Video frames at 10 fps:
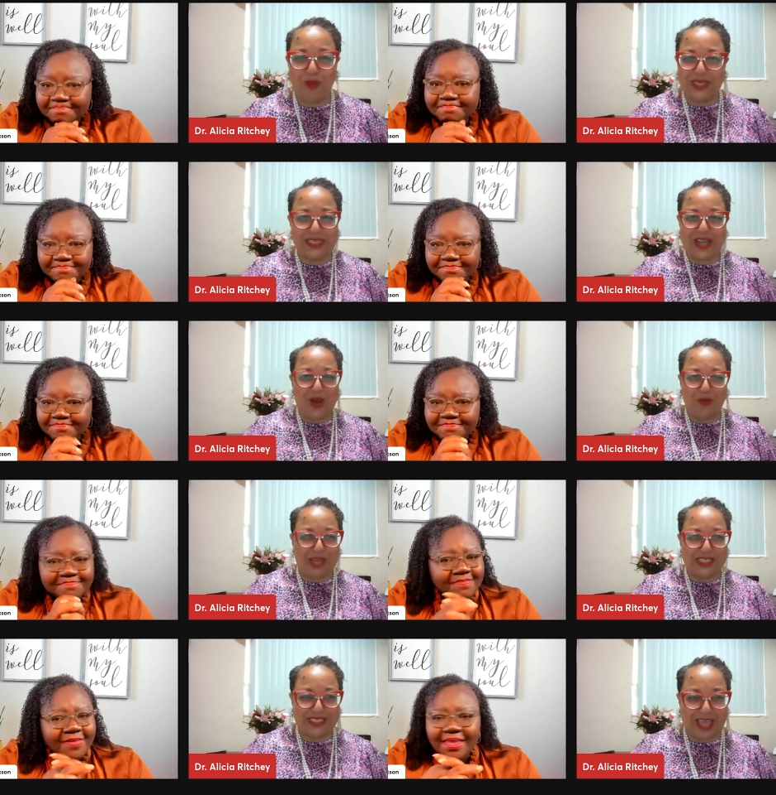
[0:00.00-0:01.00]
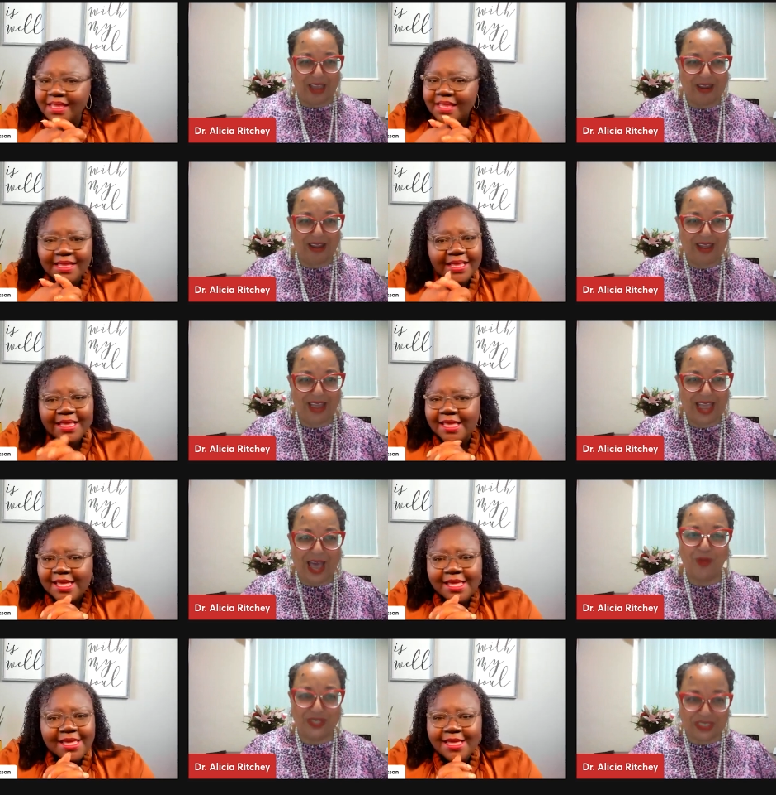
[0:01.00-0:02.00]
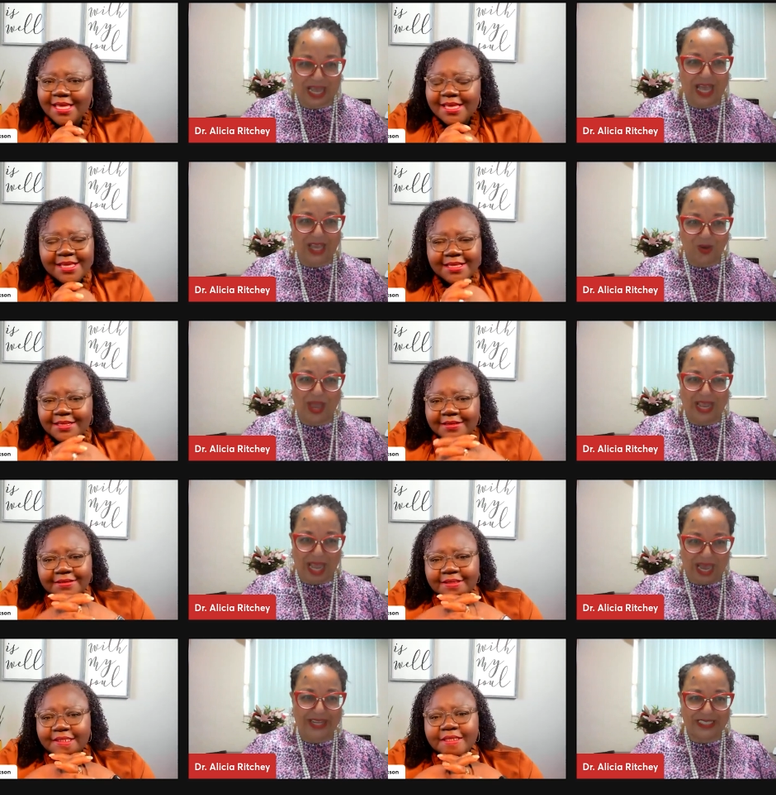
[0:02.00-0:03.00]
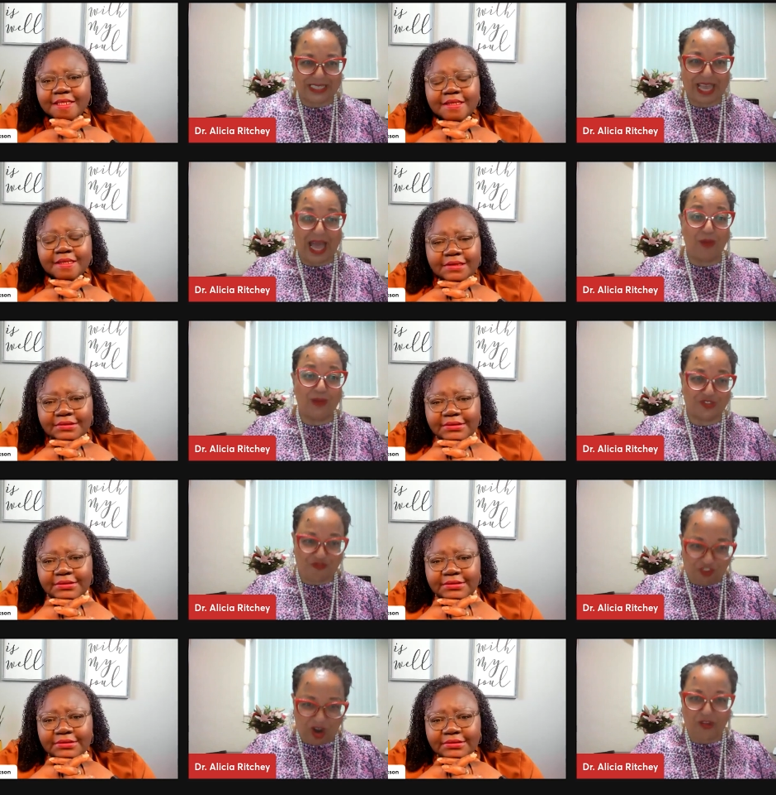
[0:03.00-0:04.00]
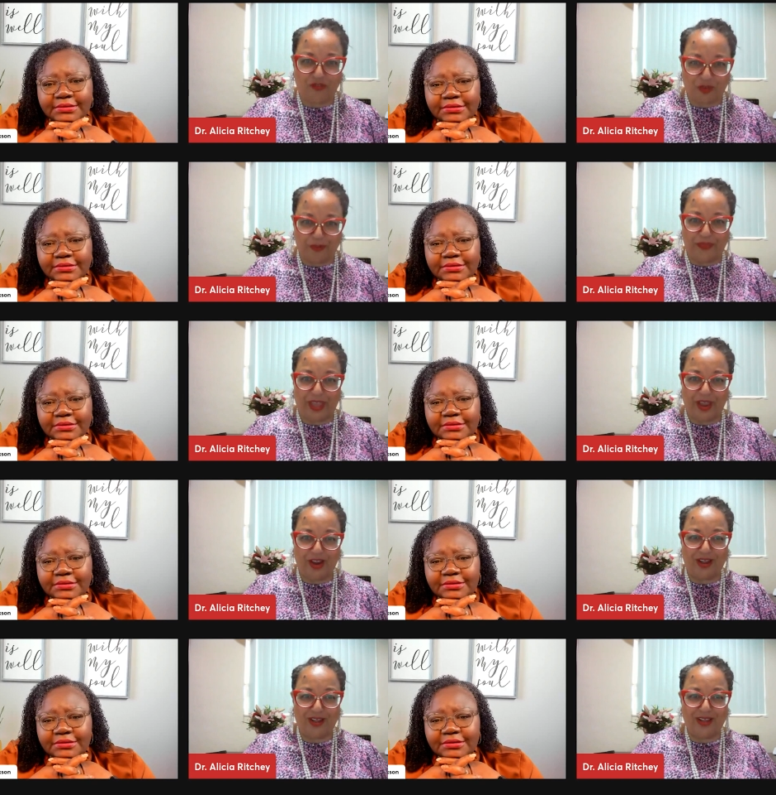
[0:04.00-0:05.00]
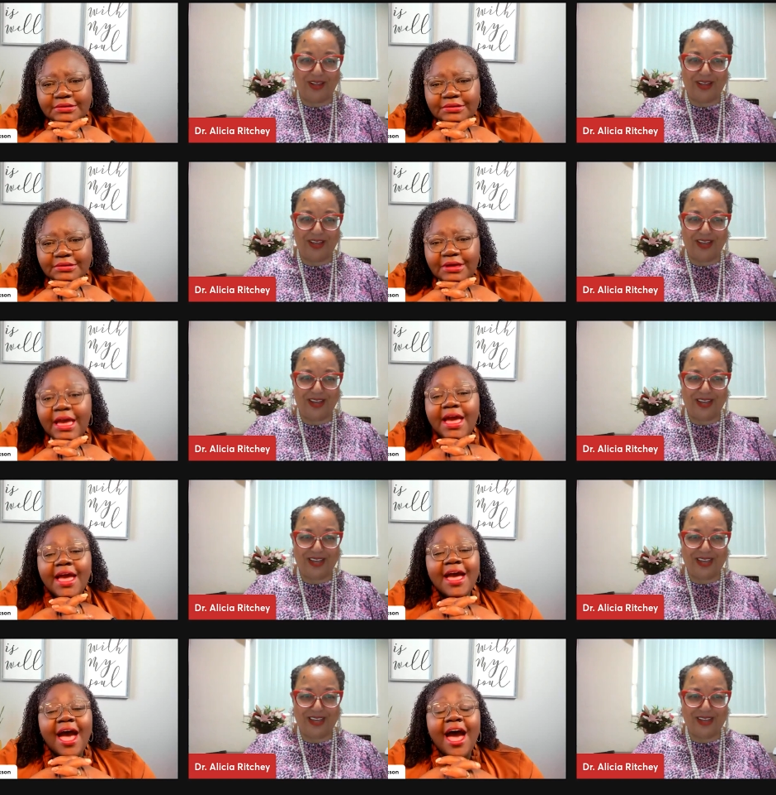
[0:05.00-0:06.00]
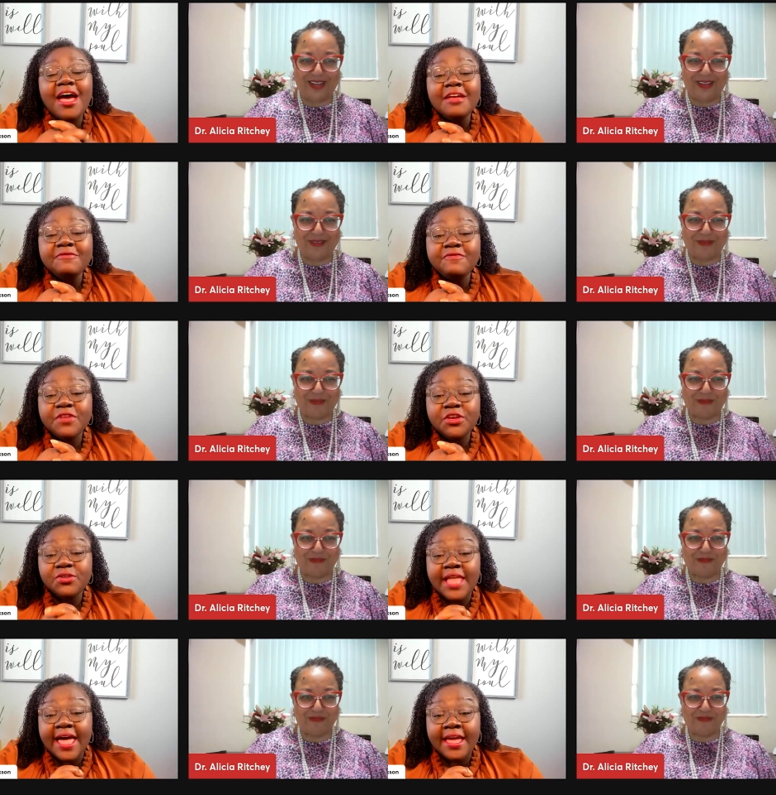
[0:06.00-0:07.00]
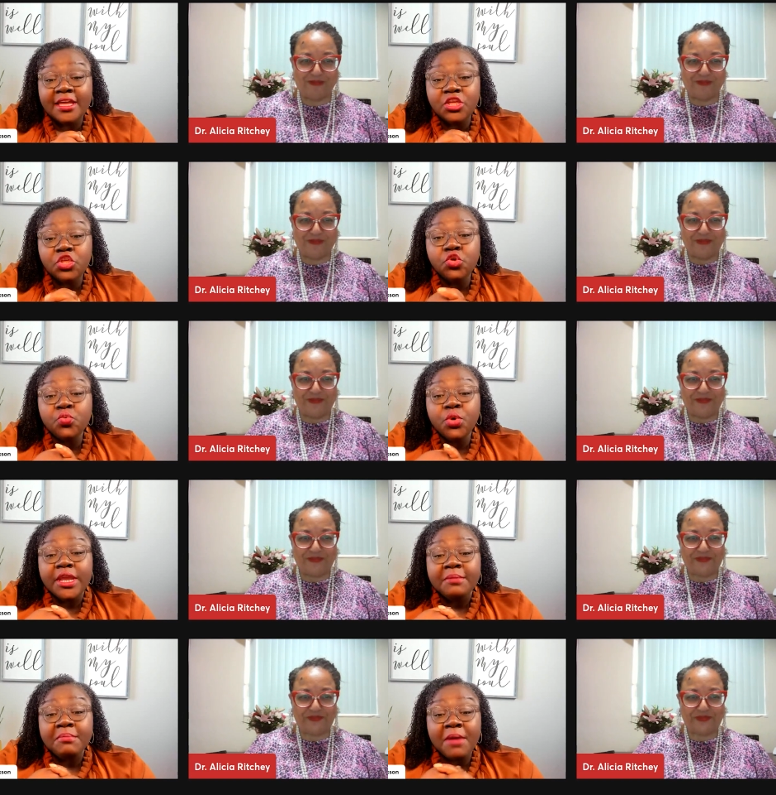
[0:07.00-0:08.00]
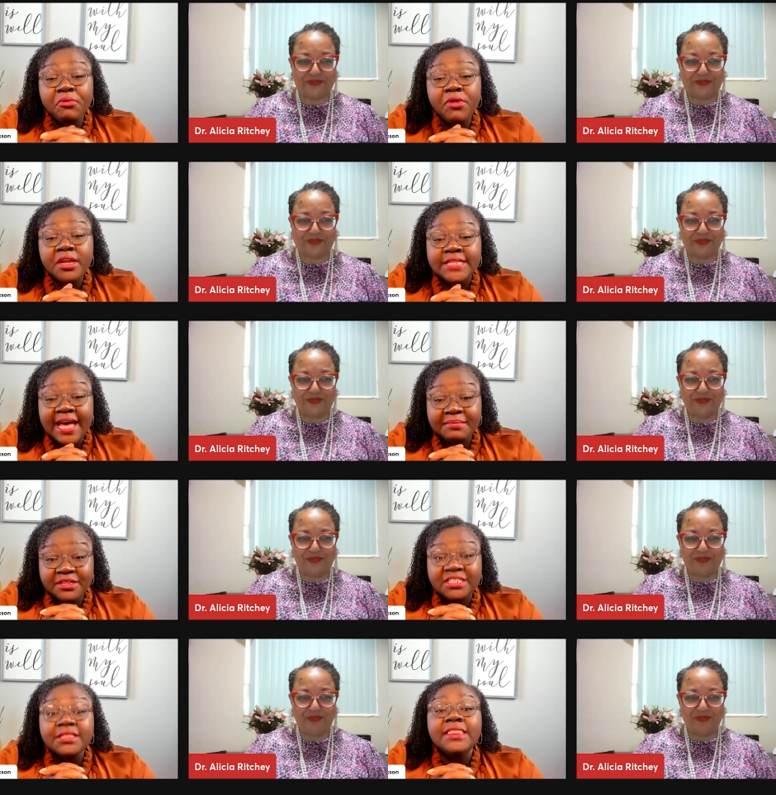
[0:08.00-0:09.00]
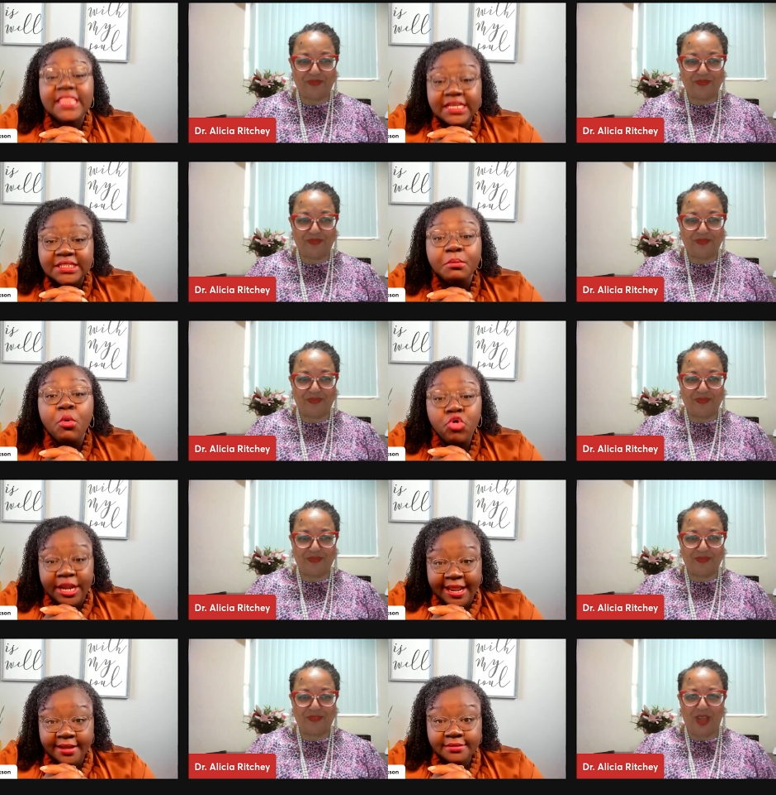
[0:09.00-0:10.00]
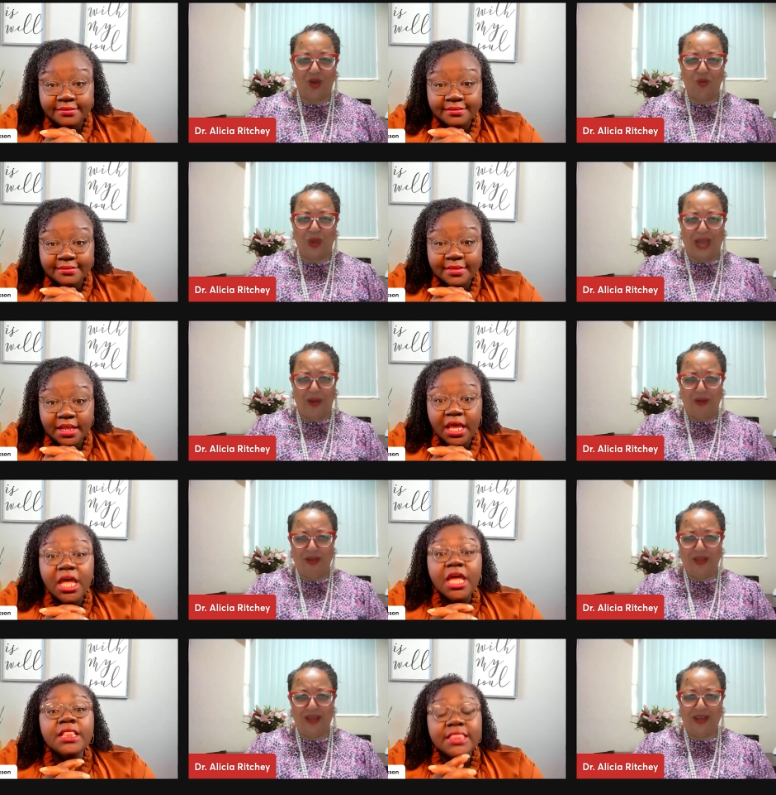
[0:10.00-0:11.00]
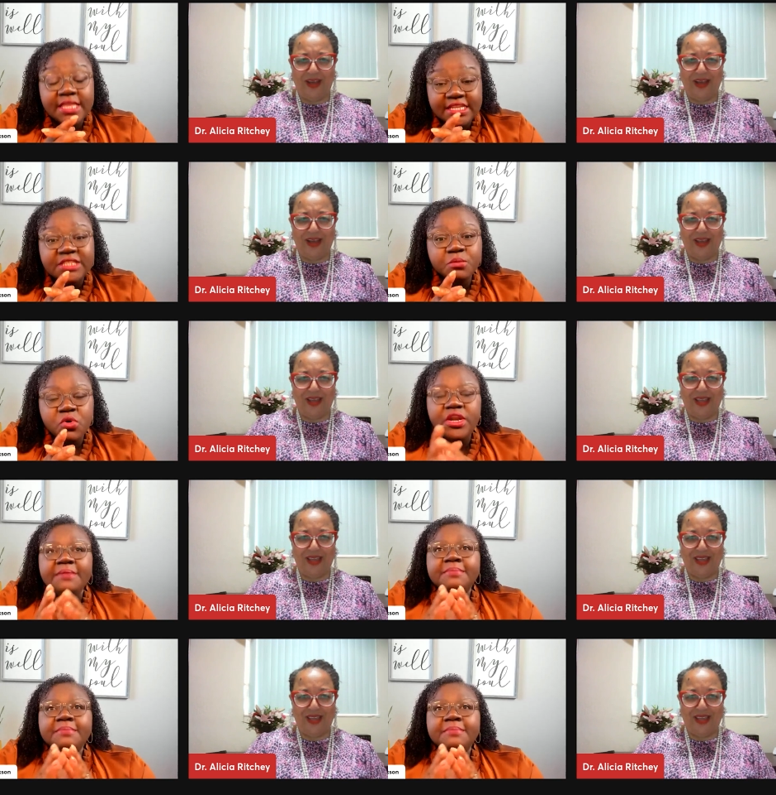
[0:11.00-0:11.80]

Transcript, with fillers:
Speaker 1: wasn't always there. I was not. Quite honestly, I was far from there.
Speaker 2: I feel like you were in my prayer time this this morning. Oh wow. This morning